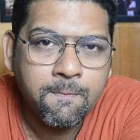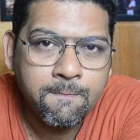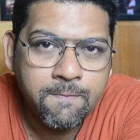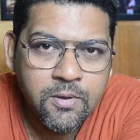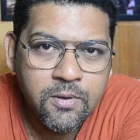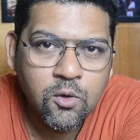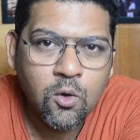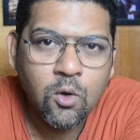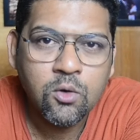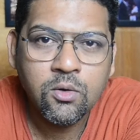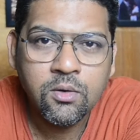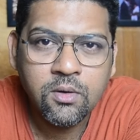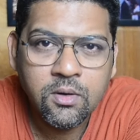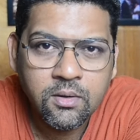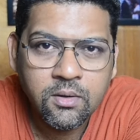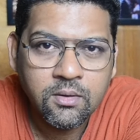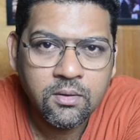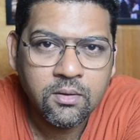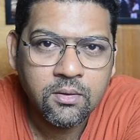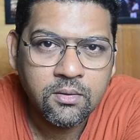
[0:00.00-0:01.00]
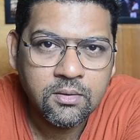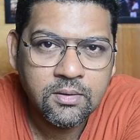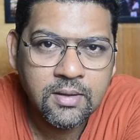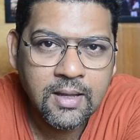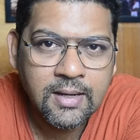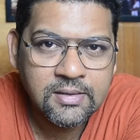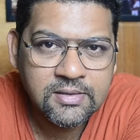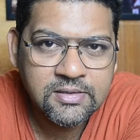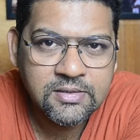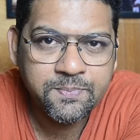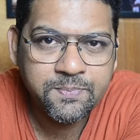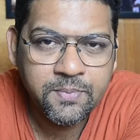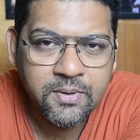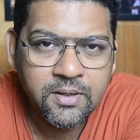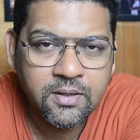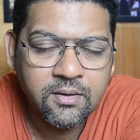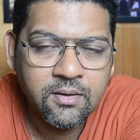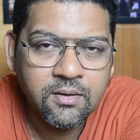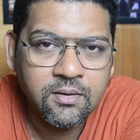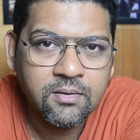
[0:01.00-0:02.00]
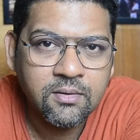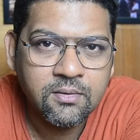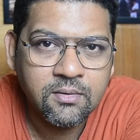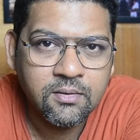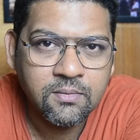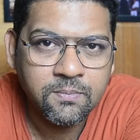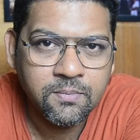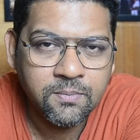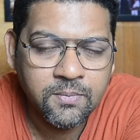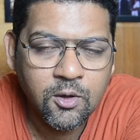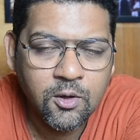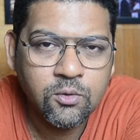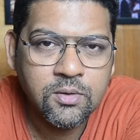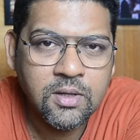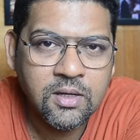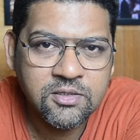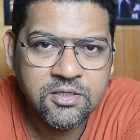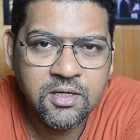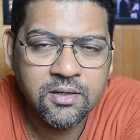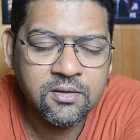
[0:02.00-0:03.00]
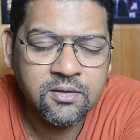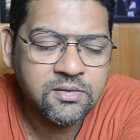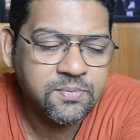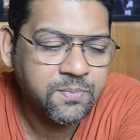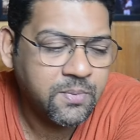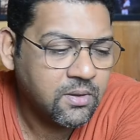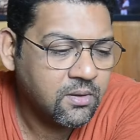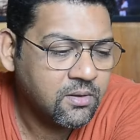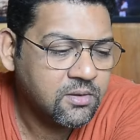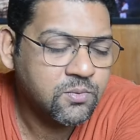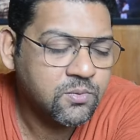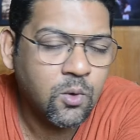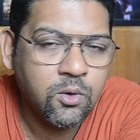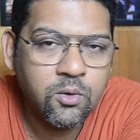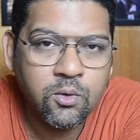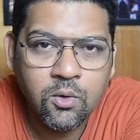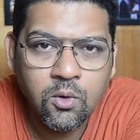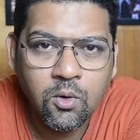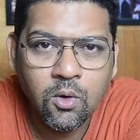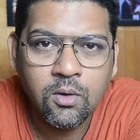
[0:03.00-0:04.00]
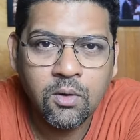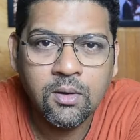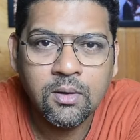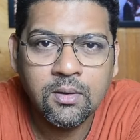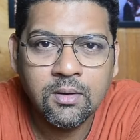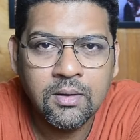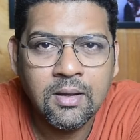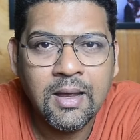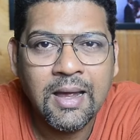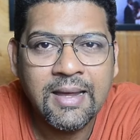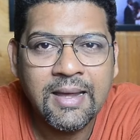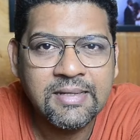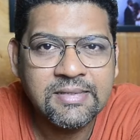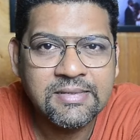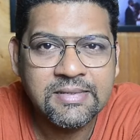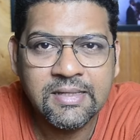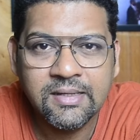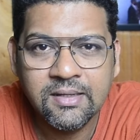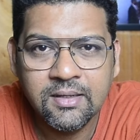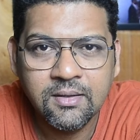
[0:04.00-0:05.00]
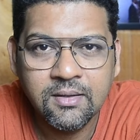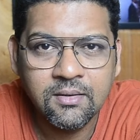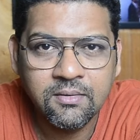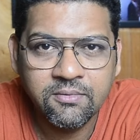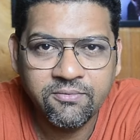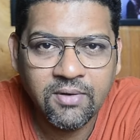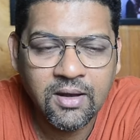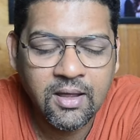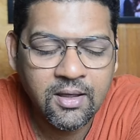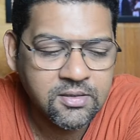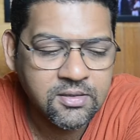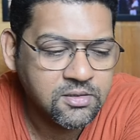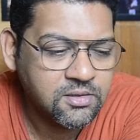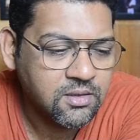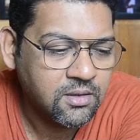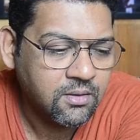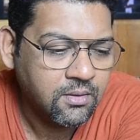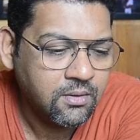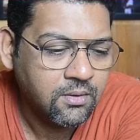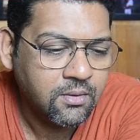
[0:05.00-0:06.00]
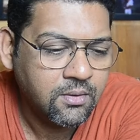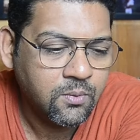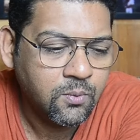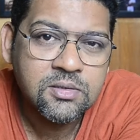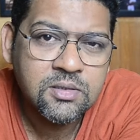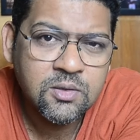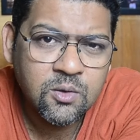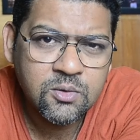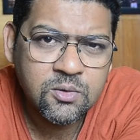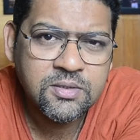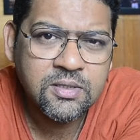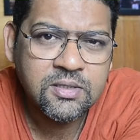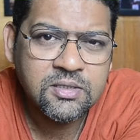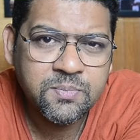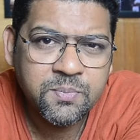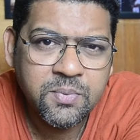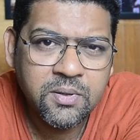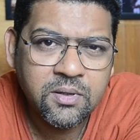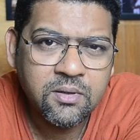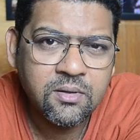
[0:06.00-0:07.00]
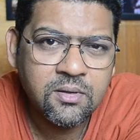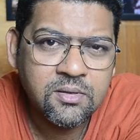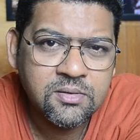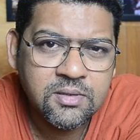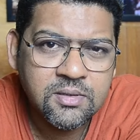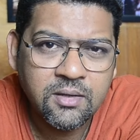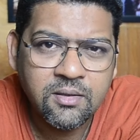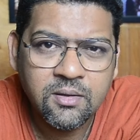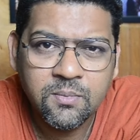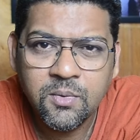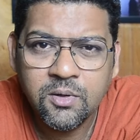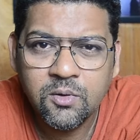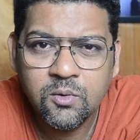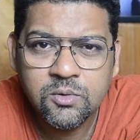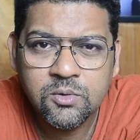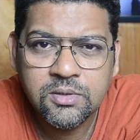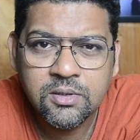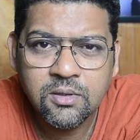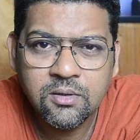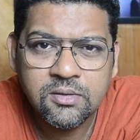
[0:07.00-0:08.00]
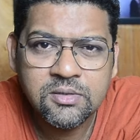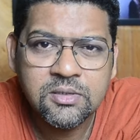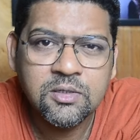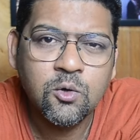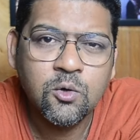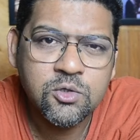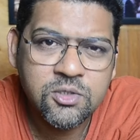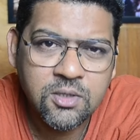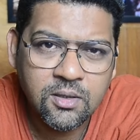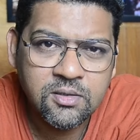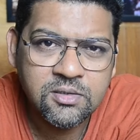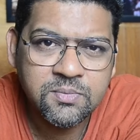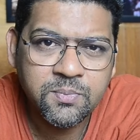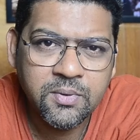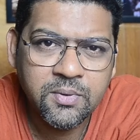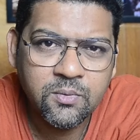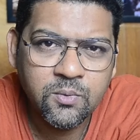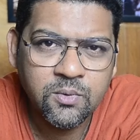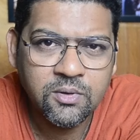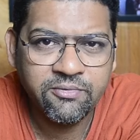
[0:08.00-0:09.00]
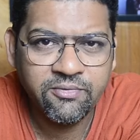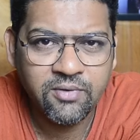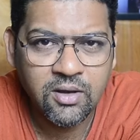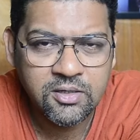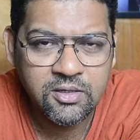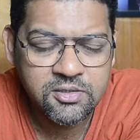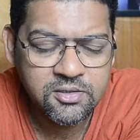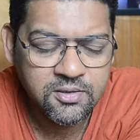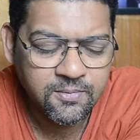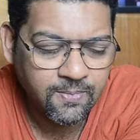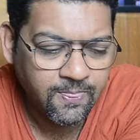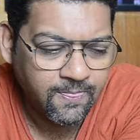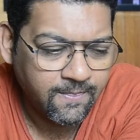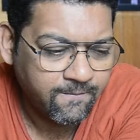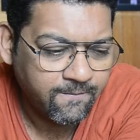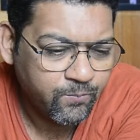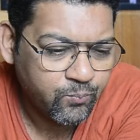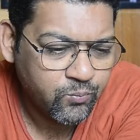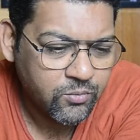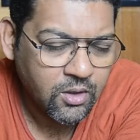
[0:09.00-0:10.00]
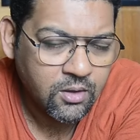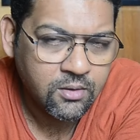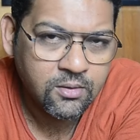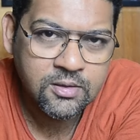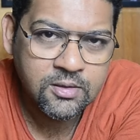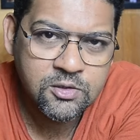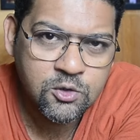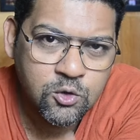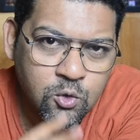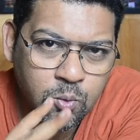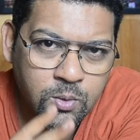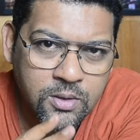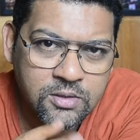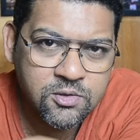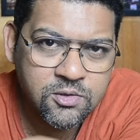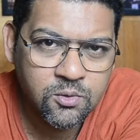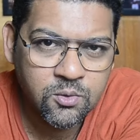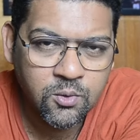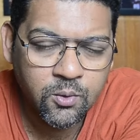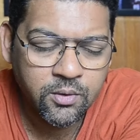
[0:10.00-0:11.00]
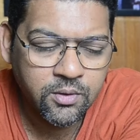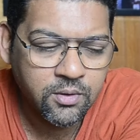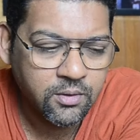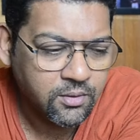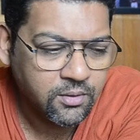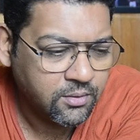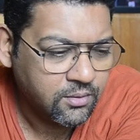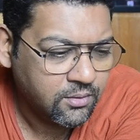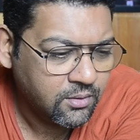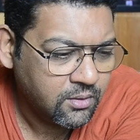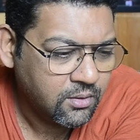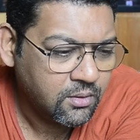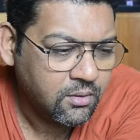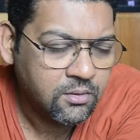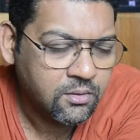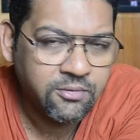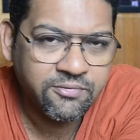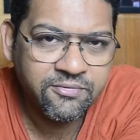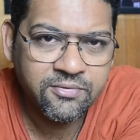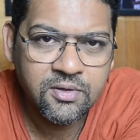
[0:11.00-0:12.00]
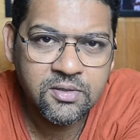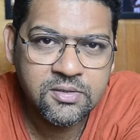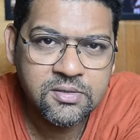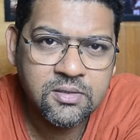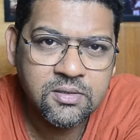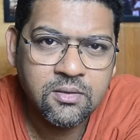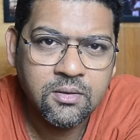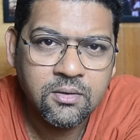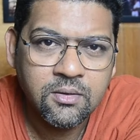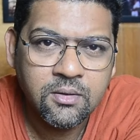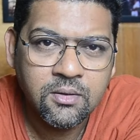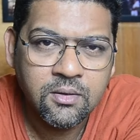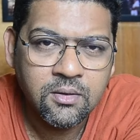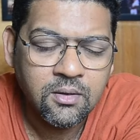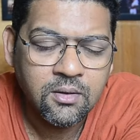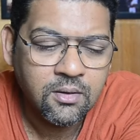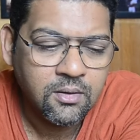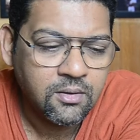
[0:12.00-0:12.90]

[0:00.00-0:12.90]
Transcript: Beyond that speed, beyond that shutter speed is what we call a high sync Flash. Slow sync speed is nothing but using a slow shutter speed with a Flash. There's two ways to do it. The first,